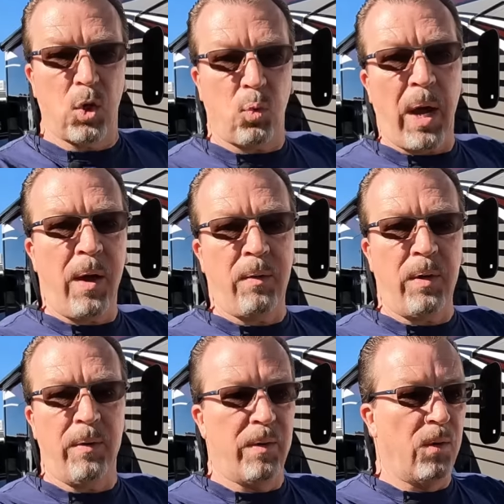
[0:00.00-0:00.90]
Ground
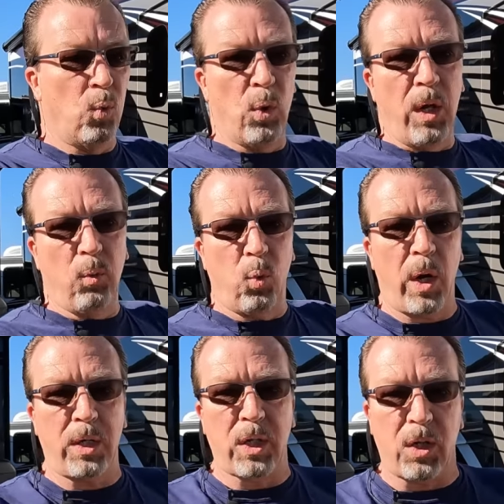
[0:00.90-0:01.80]
will
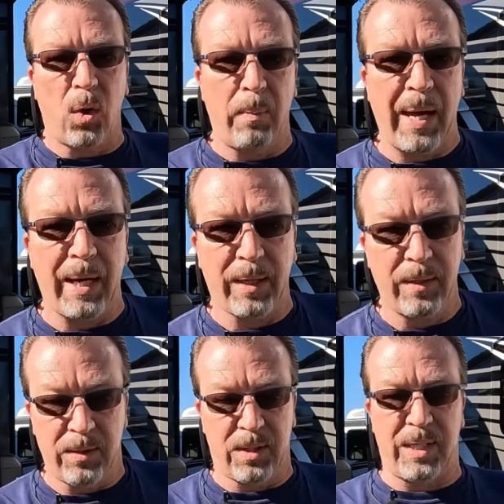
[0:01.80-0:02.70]
want to go back
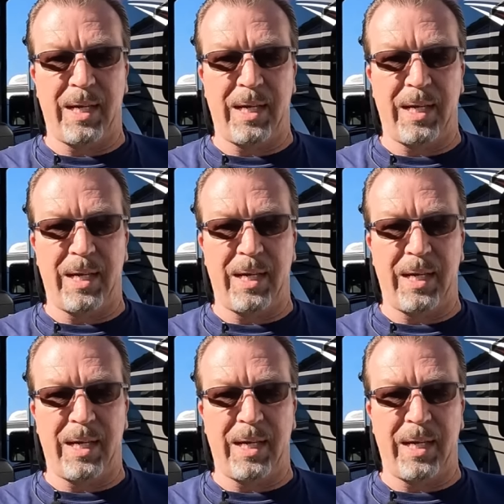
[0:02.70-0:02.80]
to the